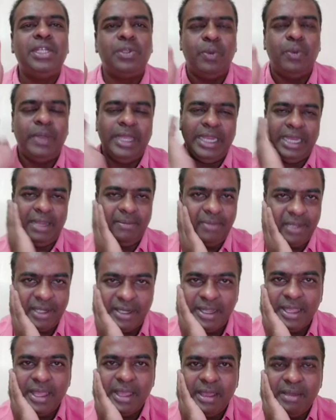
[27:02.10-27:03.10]
variable
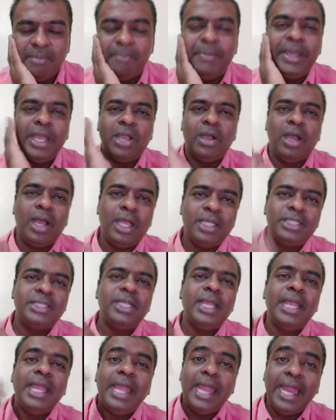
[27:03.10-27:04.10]
because
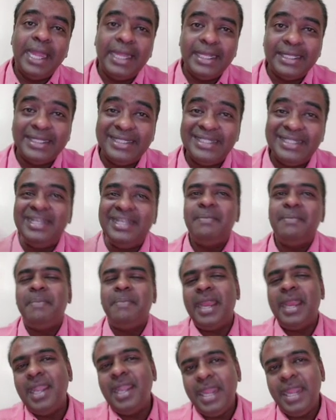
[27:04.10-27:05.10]
it is
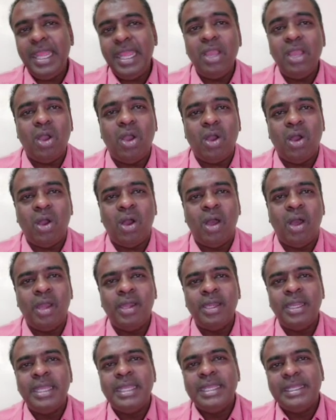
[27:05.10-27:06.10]
depending
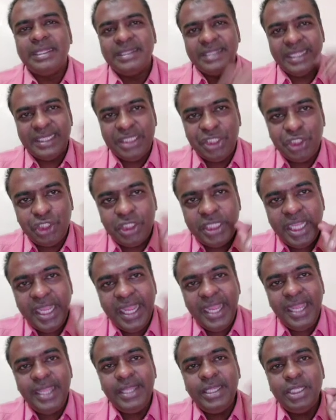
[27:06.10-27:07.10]
on the
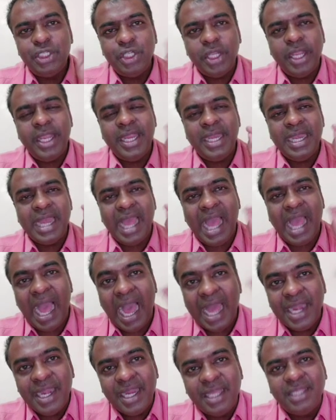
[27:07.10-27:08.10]
change in
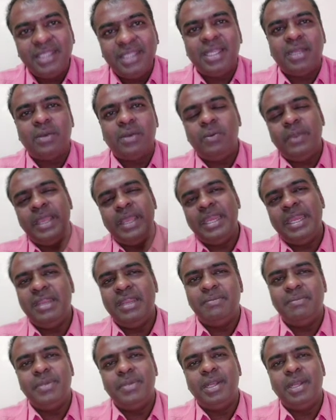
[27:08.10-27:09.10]
another
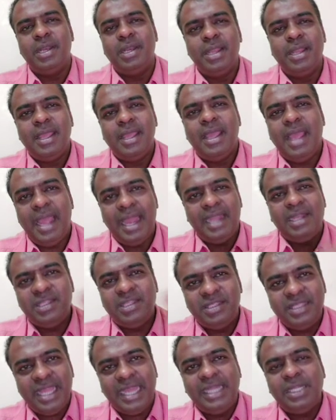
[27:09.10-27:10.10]
variable, and
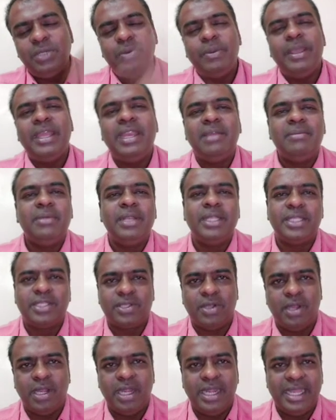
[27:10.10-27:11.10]
that variable is
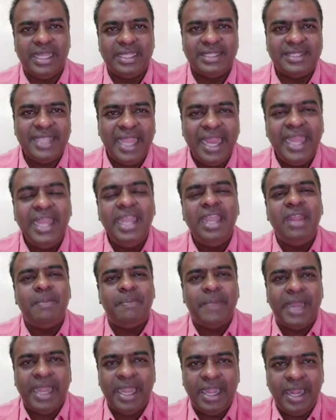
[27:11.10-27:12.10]
called as
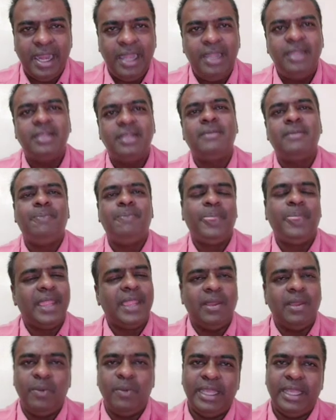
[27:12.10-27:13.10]
independent
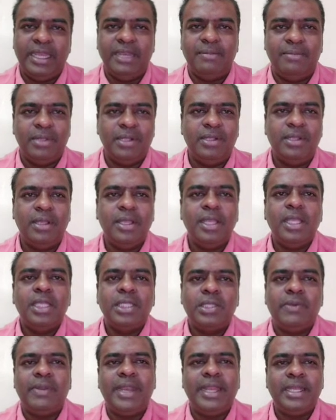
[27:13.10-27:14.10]
variable.
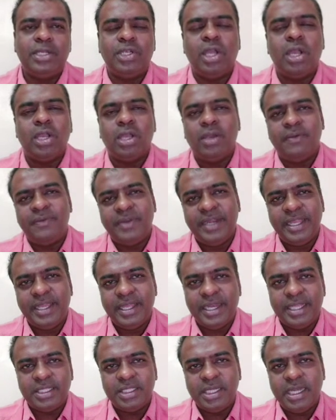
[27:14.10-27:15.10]
So when I talk of
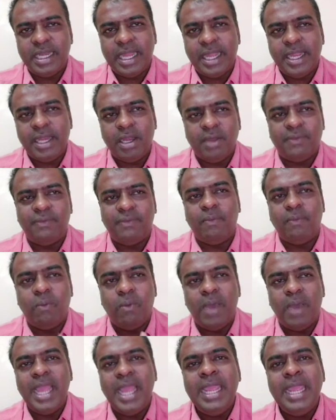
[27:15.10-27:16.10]
regression line of
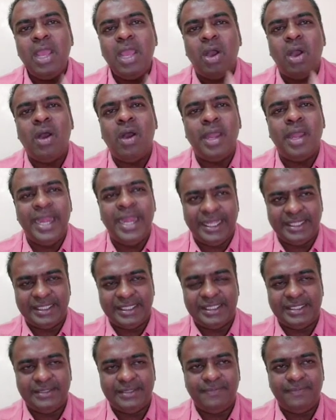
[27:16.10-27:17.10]
y on
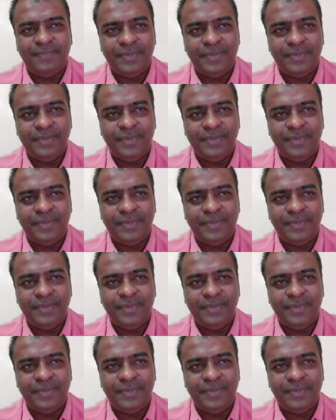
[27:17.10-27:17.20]
x,